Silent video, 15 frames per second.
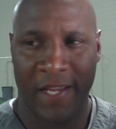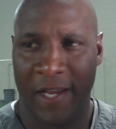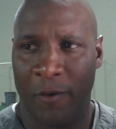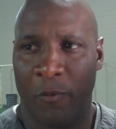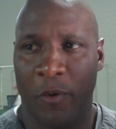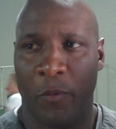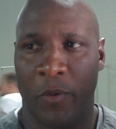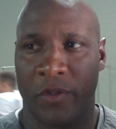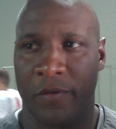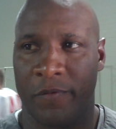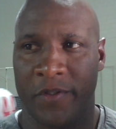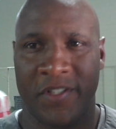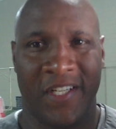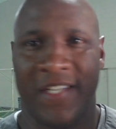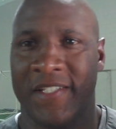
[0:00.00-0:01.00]
Yeah, we went to
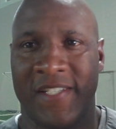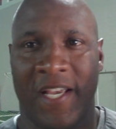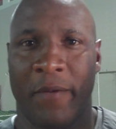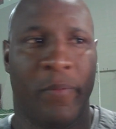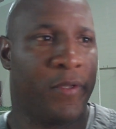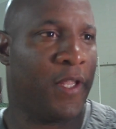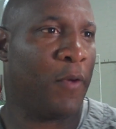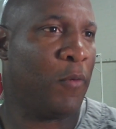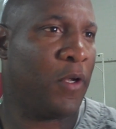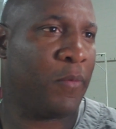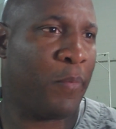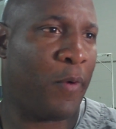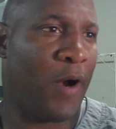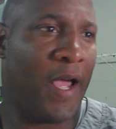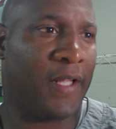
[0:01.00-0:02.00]
Virginia Tech, but they
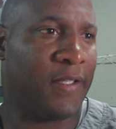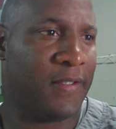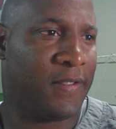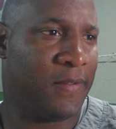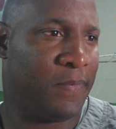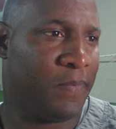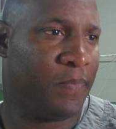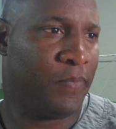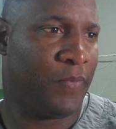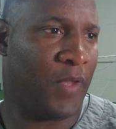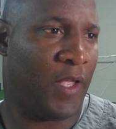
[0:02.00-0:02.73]
weren't practicing.